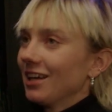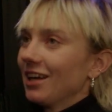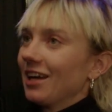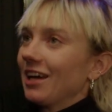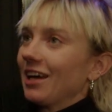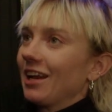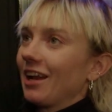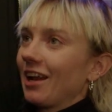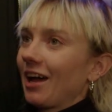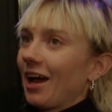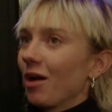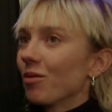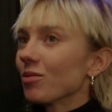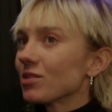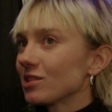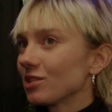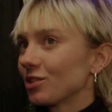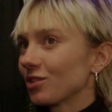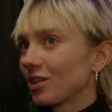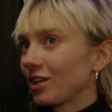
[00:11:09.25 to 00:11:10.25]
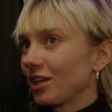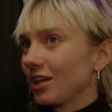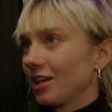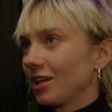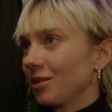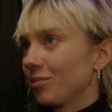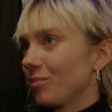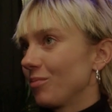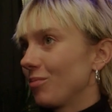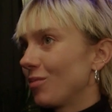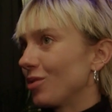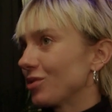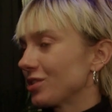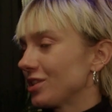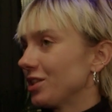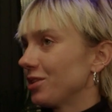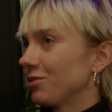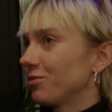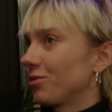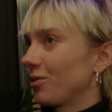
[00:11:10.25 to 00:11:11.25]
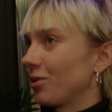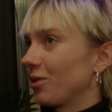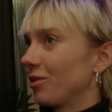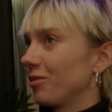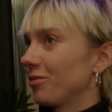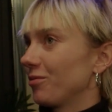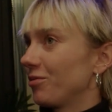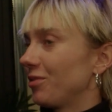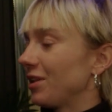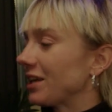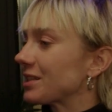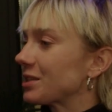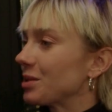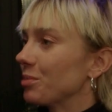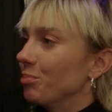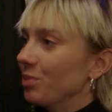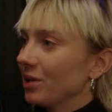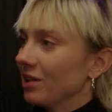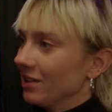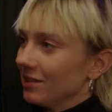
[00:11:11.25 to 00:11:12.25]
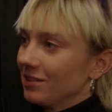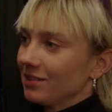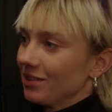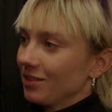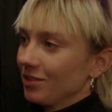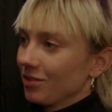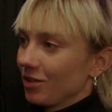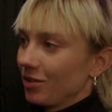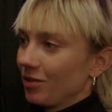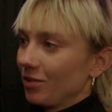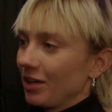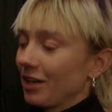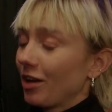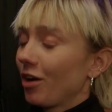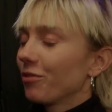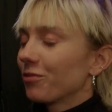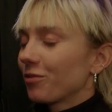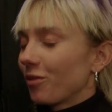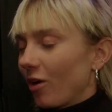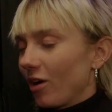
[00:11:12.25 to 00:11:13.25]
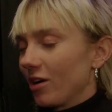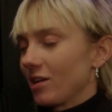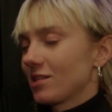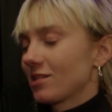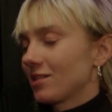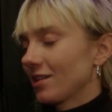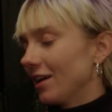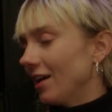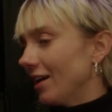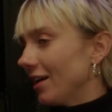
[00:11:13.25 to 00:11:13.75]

And I was looking mostly for flexibility, you know, and of course,